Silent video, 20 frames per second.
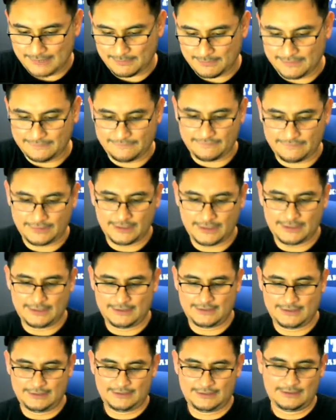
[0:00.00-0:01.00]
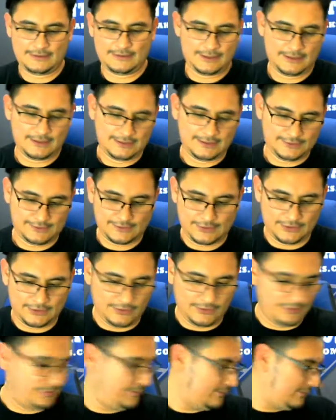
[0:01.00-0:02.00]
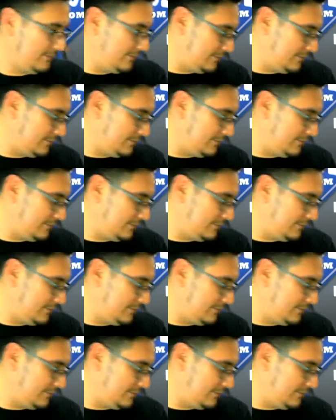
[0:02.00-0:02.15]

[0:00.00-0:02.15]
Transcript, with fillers: stack, my friend, is